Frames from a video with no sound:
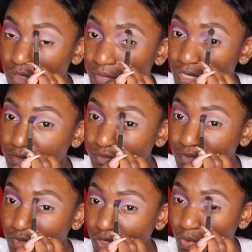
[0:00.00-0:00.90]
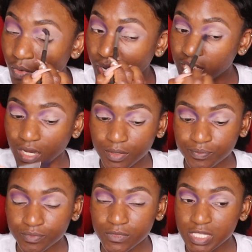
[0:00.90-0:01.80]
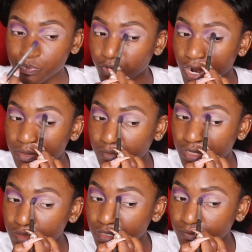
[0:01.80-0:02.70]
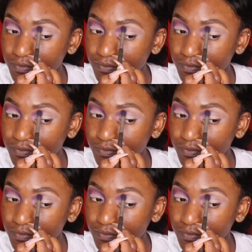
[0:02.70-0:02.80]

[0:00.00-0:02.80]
But why not? It's Pride Month.